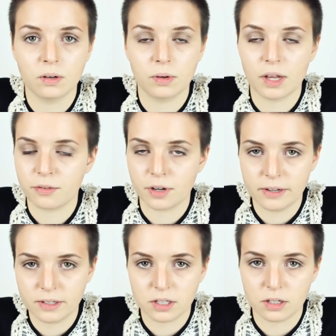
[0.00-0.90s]
whatever it
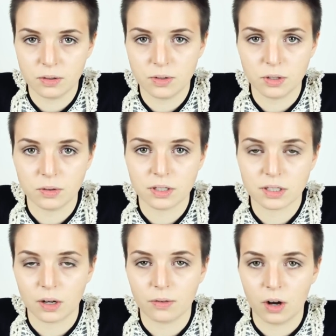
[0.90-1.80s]
is that you do to
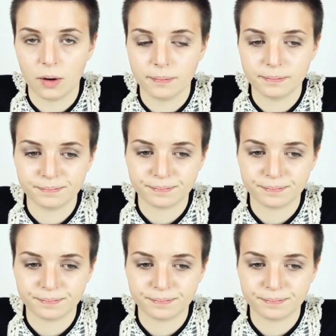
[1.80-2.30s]
self harm,